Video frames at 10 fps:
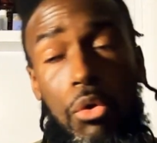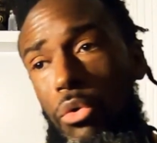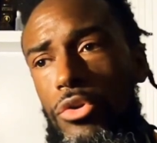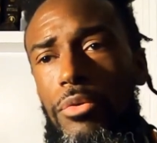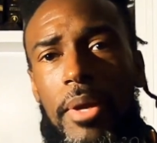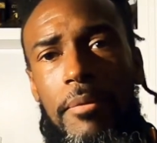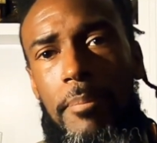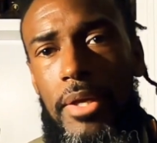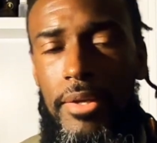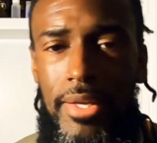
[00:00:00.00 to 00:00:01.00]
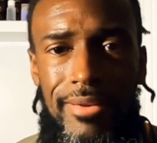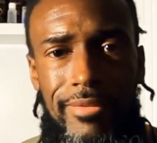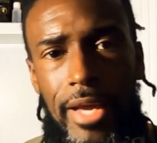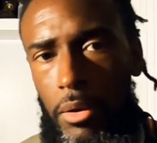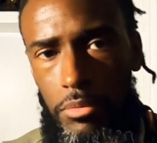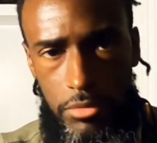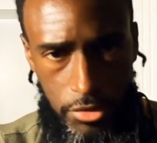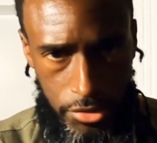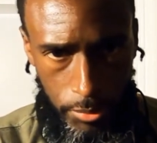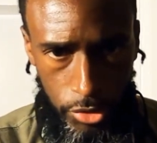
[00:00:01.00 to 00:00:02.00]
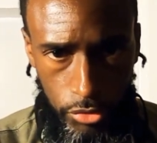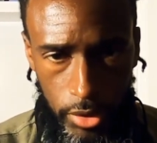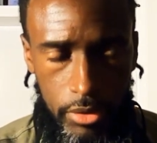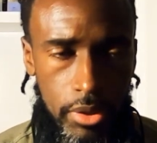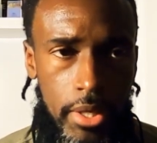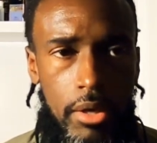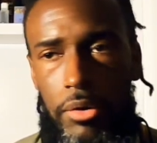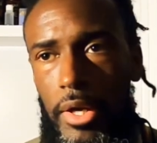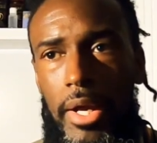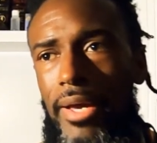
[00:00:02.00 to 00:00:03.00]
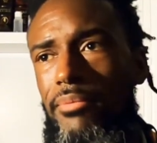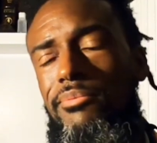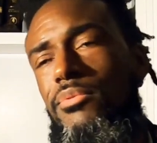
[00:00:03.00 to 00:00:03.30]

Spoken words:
Or you may have been in doubt to some degree. Like, okay, I